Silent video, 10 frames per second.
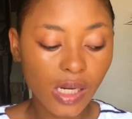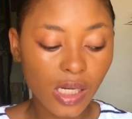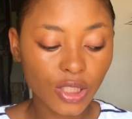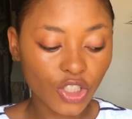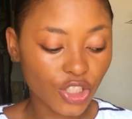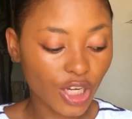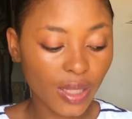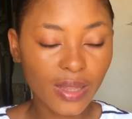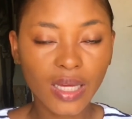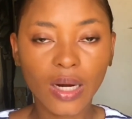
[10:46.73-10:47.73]
a
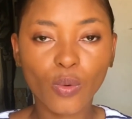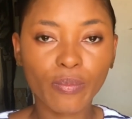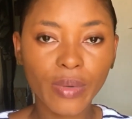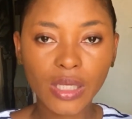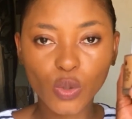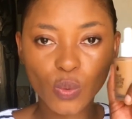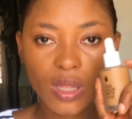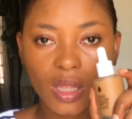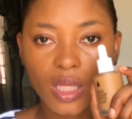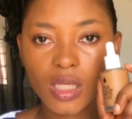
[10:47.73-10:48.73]
shade that I'll mix
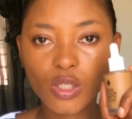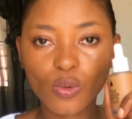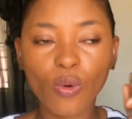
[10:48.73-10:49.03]
with this,